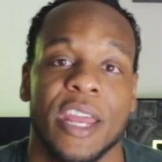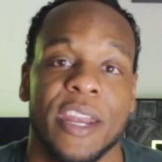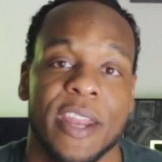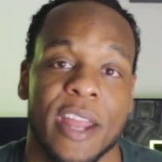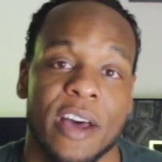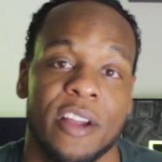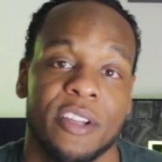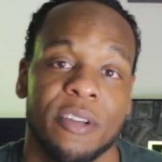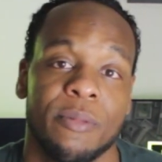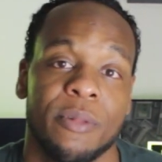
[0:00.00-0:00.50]

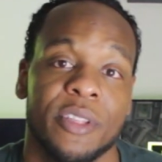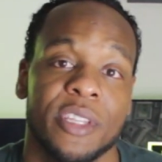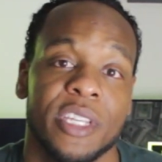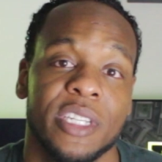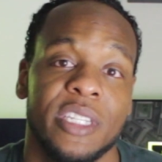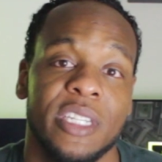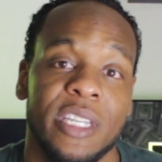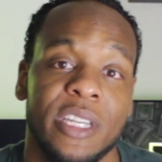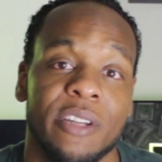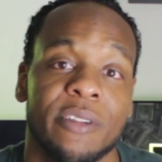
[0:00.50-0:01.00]
Not only will this
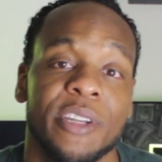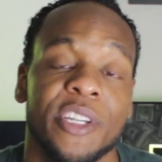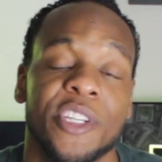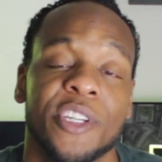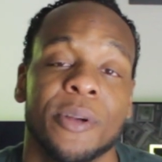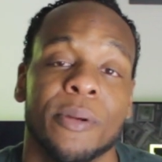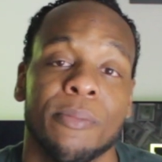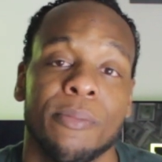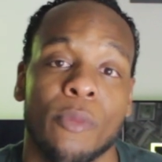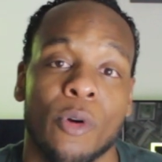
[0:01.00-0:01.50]
decrease
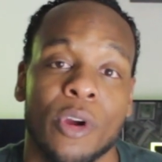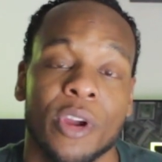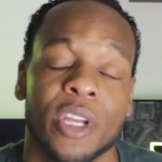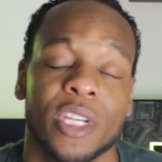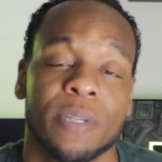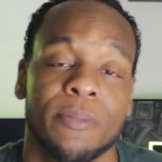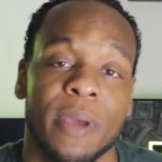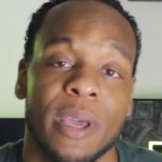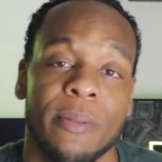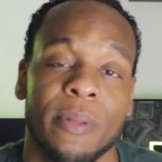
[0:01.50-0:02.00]
your
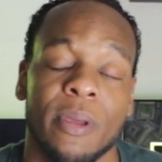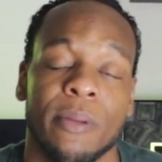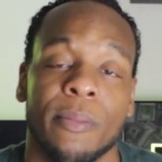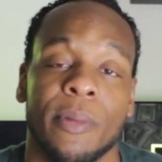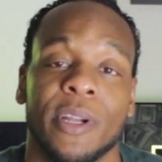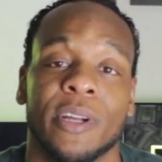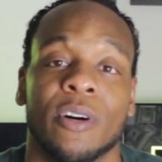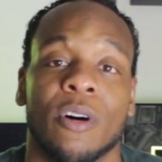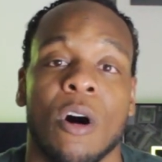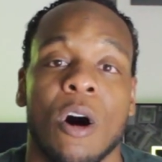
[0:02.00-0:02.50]
mortgage payment, but
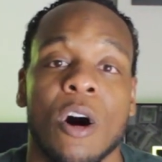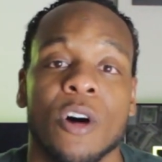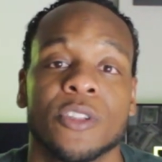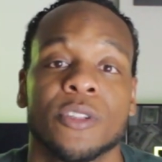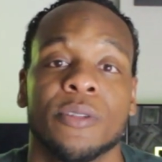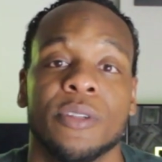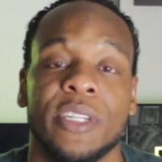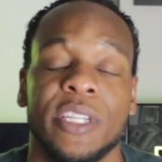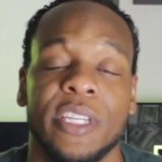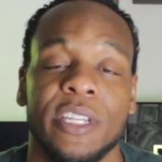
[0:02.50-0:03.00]
it'll
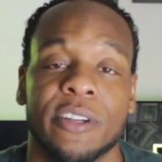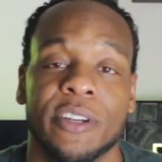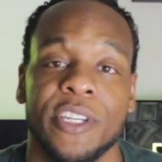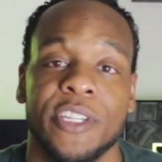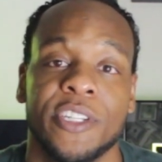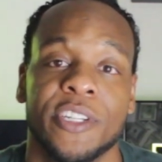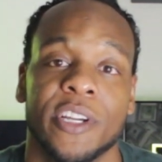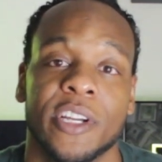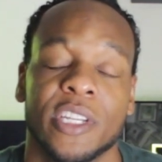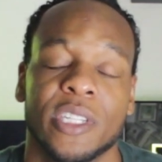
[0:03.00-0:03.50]
also
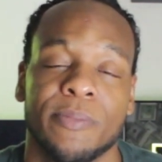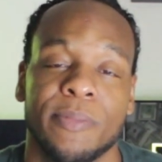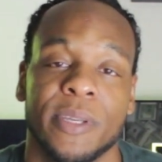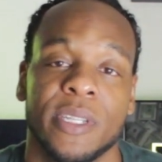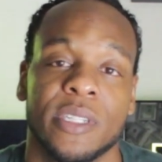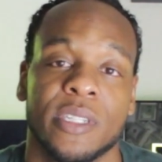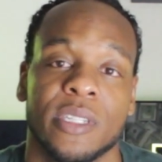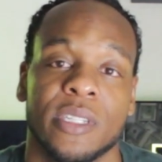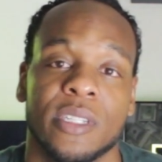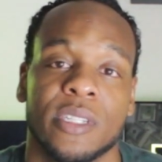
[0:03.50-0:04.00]
decrease your
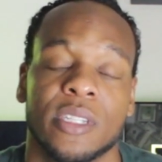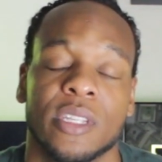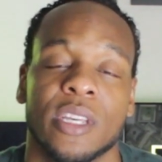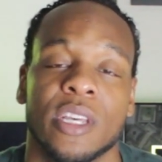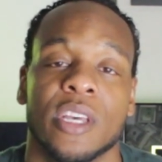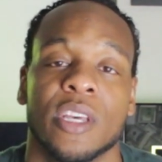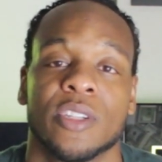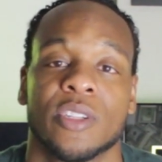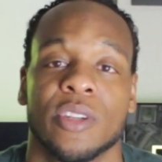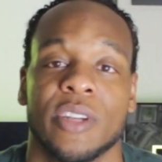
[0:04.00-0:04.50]
expenses.
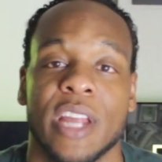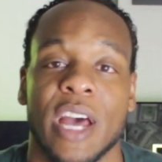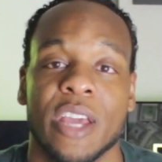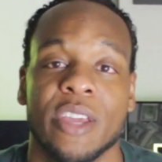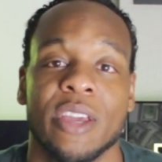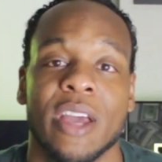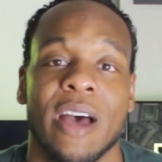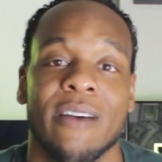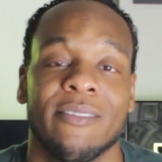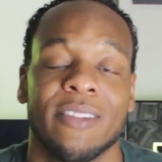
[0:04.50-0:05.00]
So now
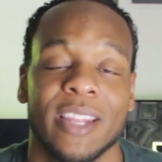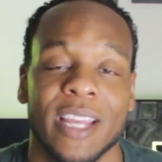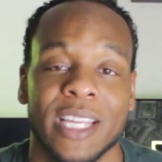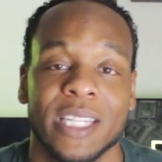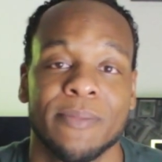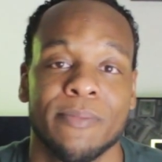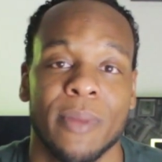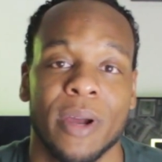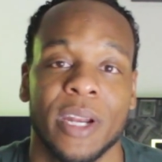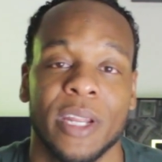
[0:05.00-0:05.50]
you have
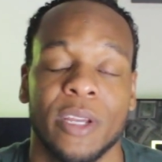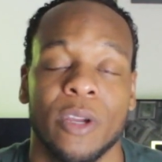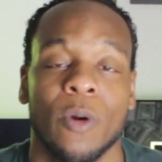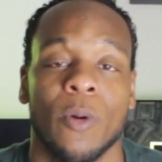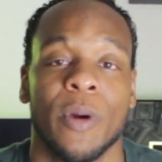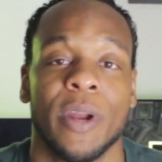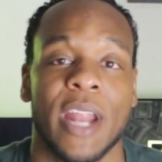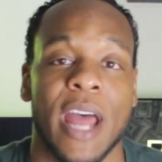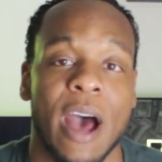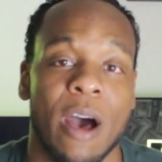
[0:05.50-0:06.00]
less money
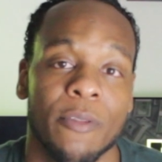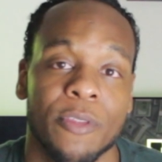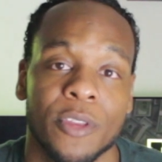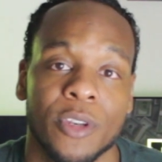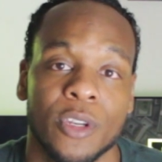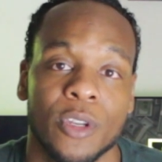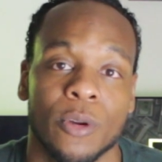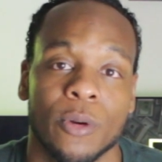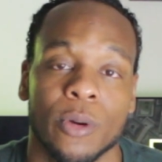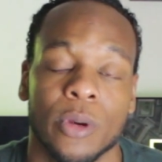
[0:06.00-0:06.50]
going out the
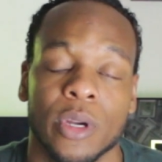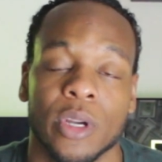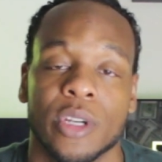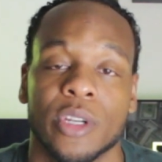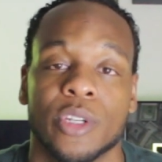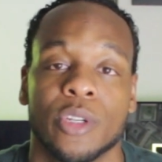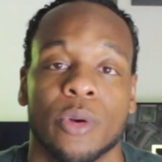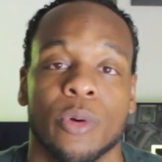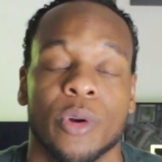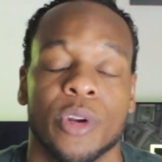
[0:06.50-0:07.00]
door
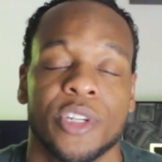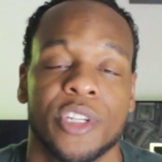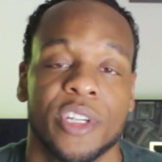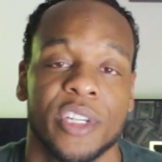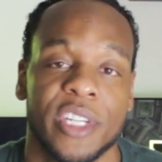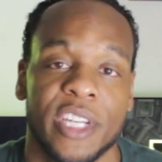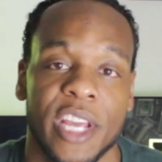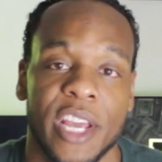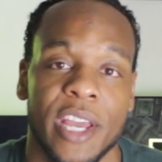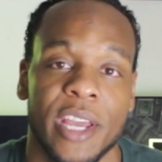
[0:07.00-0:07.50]
towards your
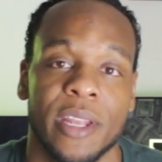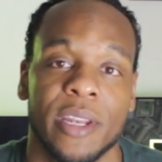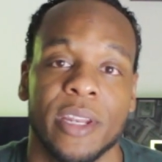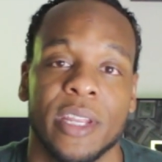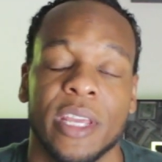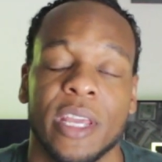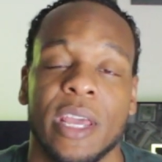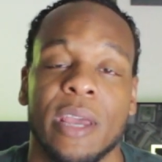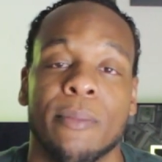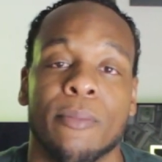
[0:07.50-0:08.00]
debt
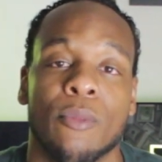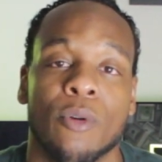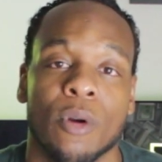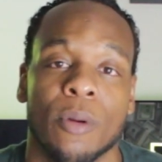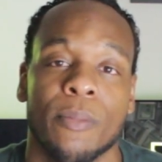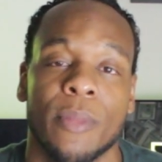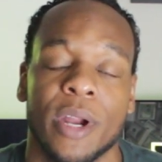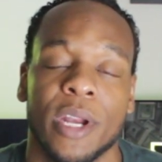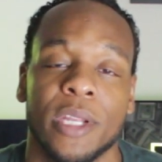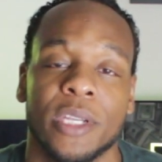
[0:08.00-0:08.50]
and more
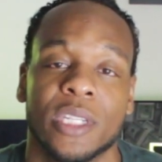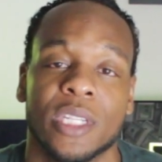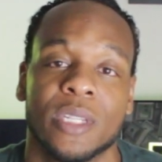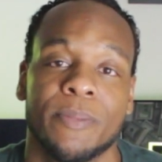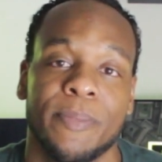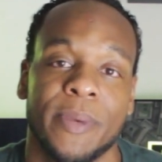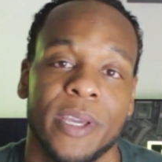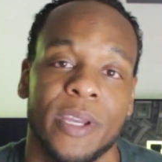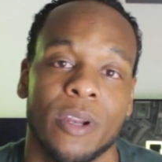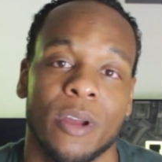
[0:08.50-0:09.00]
money to
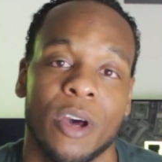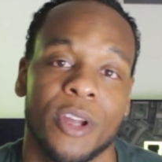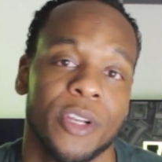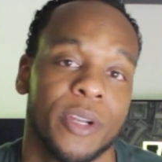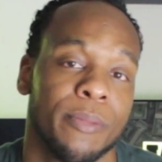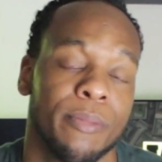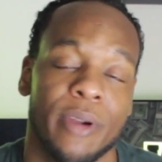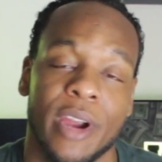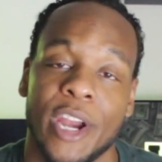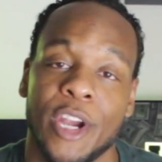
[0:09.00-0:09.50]
spend on
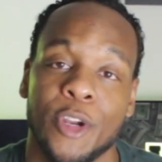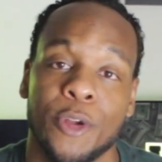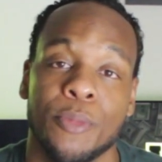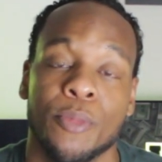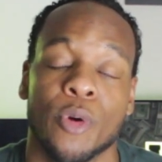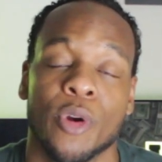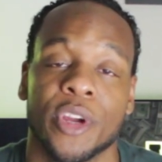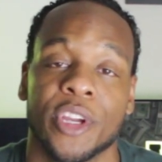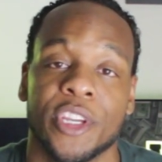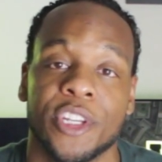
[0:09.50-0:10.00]
your brand new
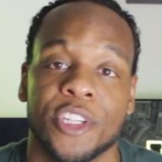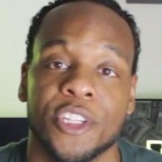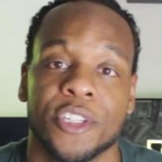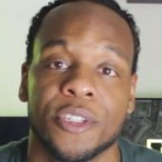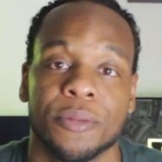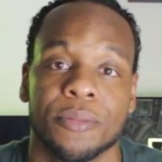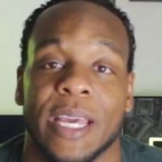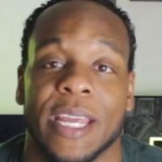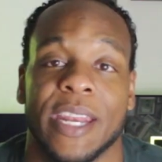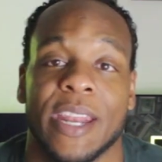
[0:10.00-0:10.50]
mortgage.
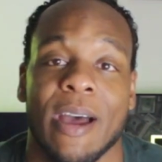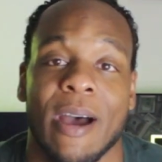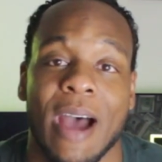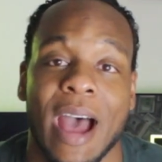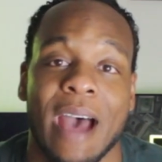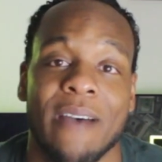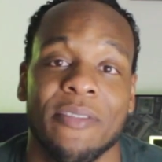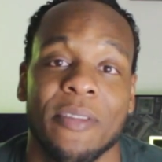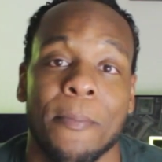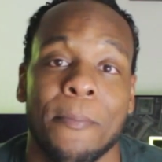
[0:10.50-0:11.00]
Now I
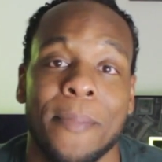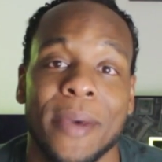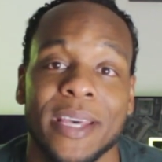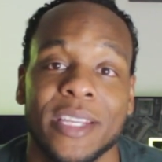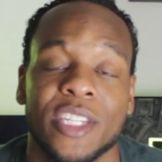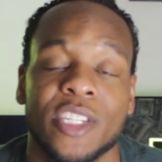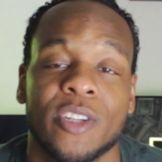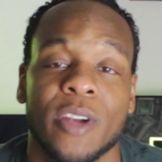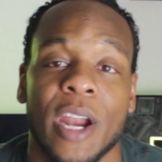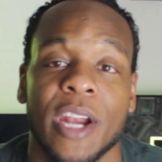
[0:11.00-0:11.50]
have the
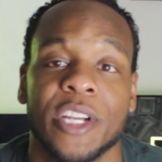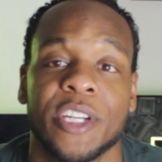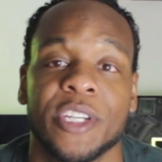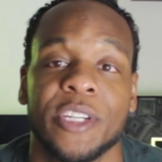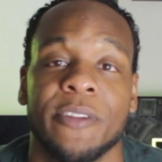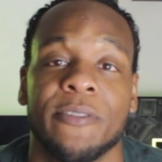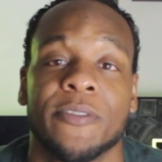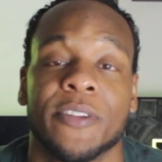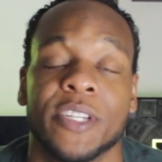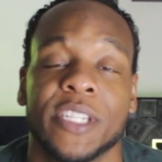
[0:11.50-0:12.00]
best
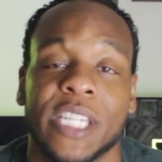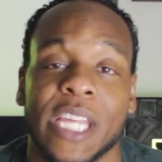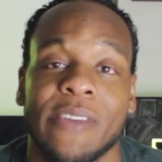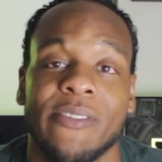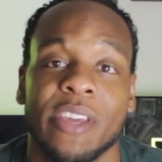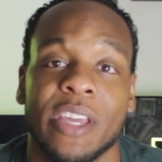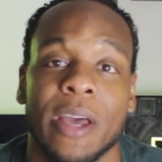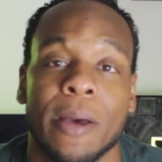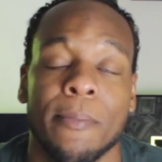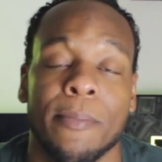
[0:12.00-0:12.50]
strategy for
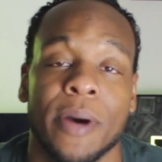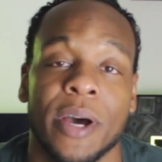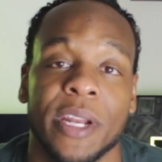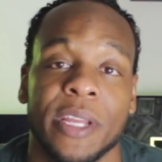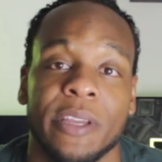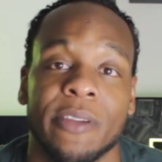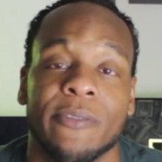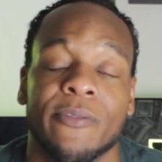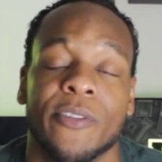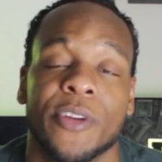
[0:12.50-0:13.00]
saving up
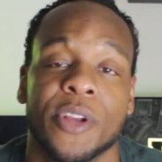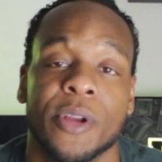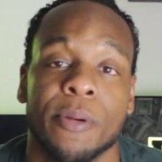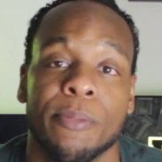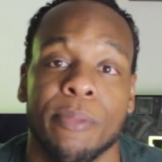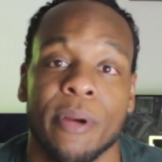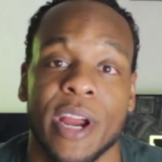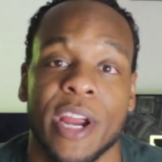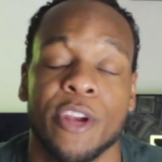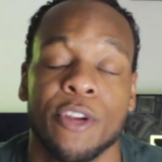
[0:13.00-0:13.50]
money for your
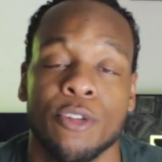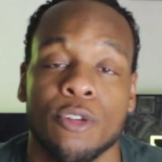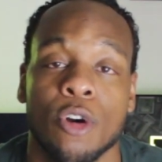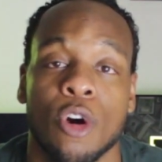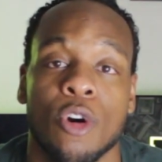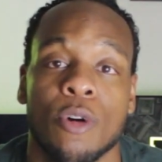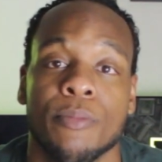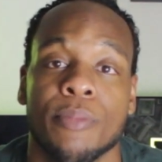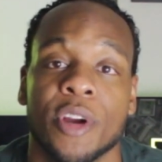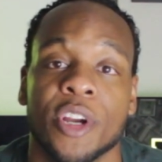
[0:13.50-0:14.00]
brand new
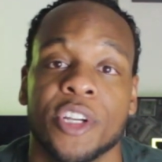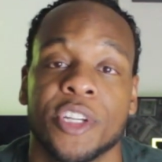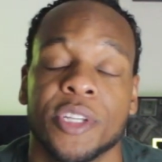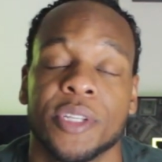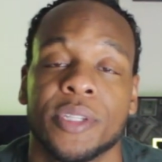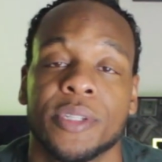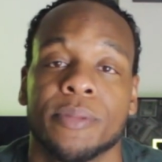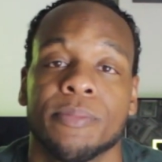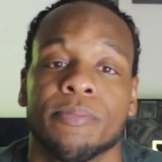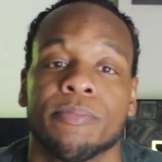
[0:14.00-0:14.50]
home
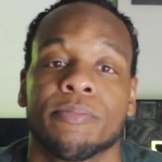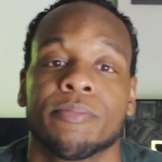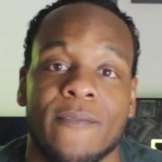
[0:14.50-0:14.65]
purchase.